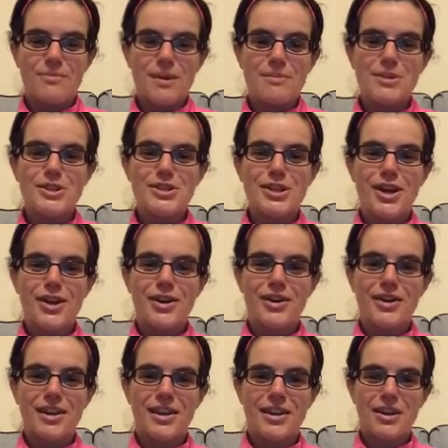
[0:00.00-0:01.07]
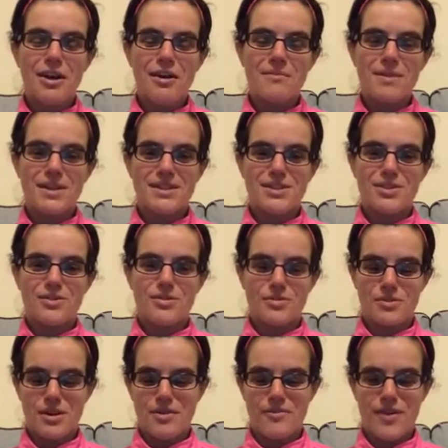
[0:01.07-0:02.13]
Maybe share in the comments your
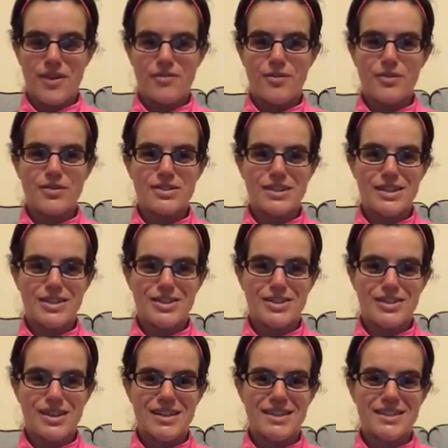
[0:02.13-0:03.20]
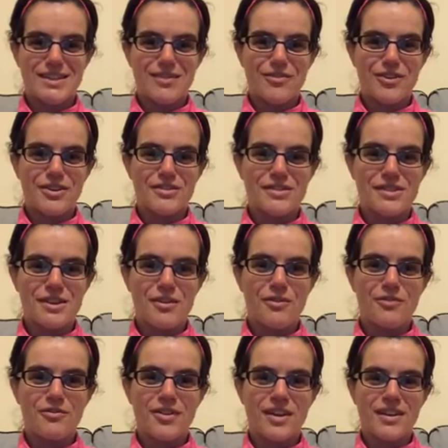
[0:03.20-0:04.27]
3 to 5 goals that you decide to set for
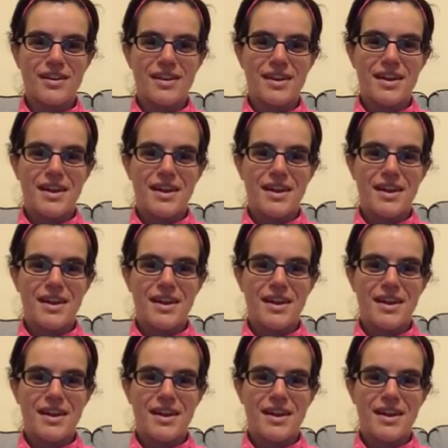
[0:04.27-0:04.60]
yourself. And